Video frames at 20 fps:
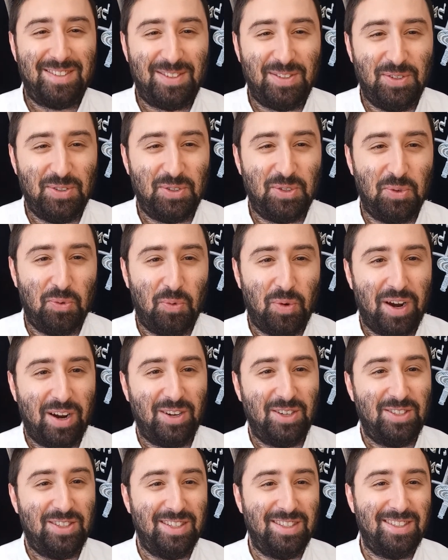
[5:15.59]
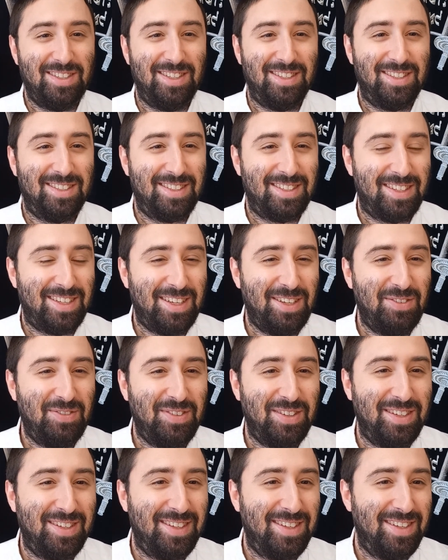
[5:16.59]
used to wear sitzis
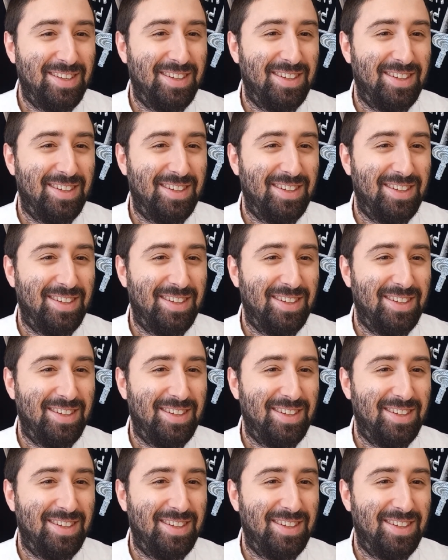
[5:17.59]
even,